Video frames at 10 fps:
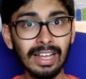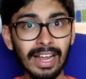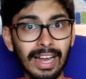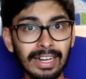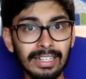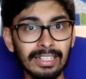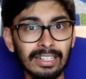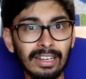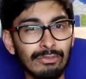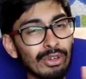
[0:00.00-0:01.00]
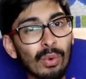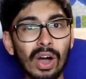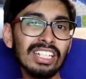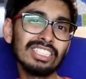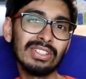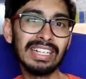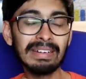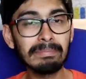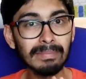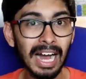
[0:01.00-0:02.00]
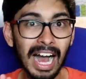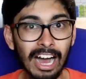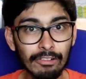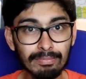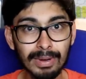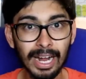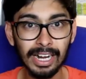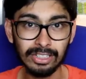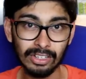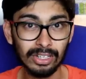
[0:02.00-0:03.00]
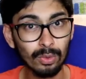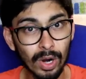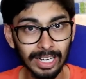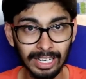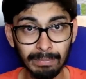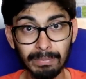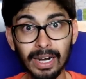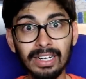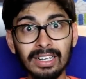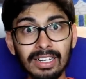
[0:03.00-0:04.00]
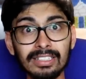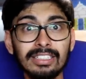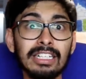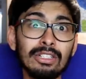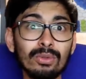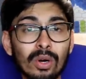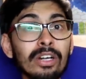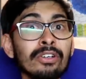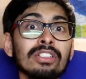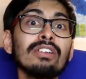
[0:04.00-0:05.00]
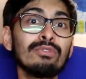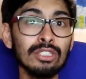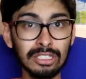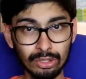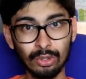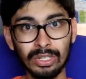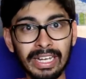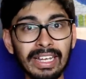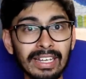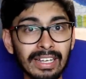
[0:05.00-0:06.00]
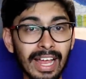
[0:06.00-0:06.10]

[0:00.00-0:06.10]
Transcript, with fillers: and uh, if you watch only half part or quarter part, then you won't know the full story.